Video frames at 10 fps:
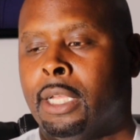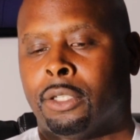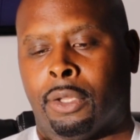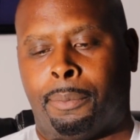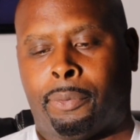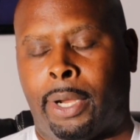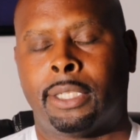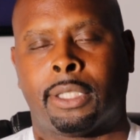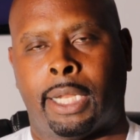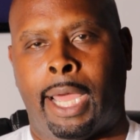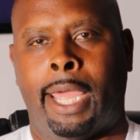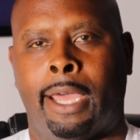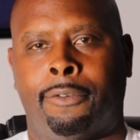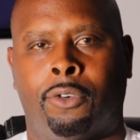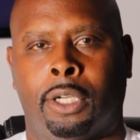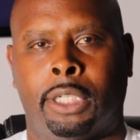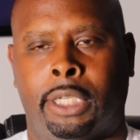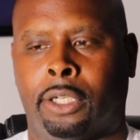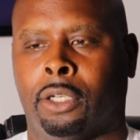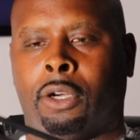So the brace that I have on
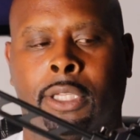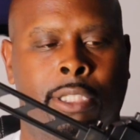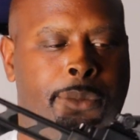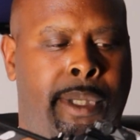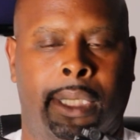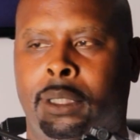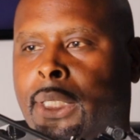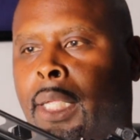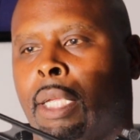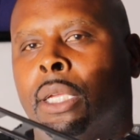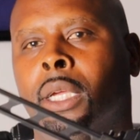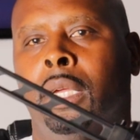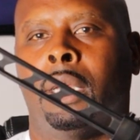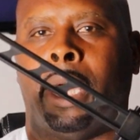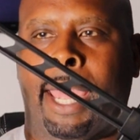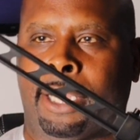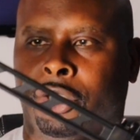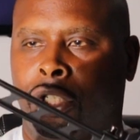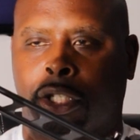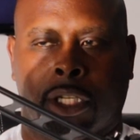here on this B&T acts
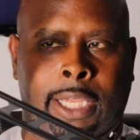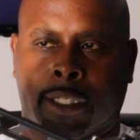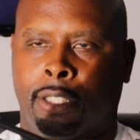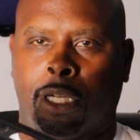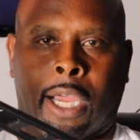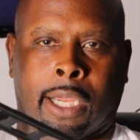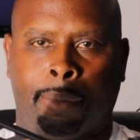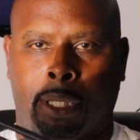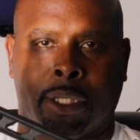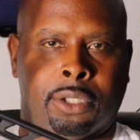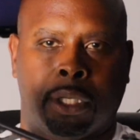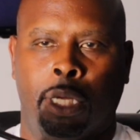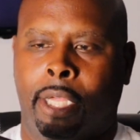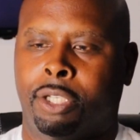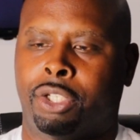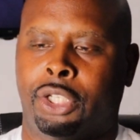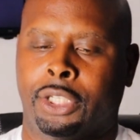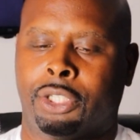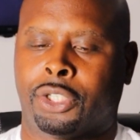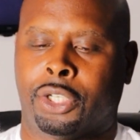just like a stock. I mean, it's
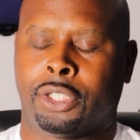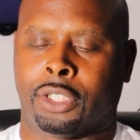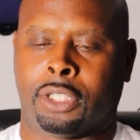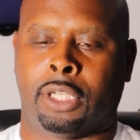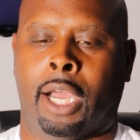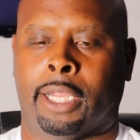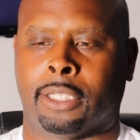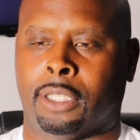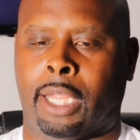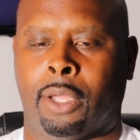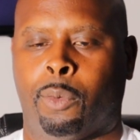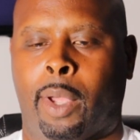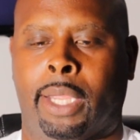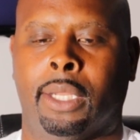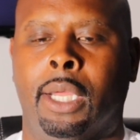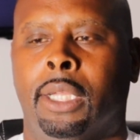just as good as a stock. It's lightweight.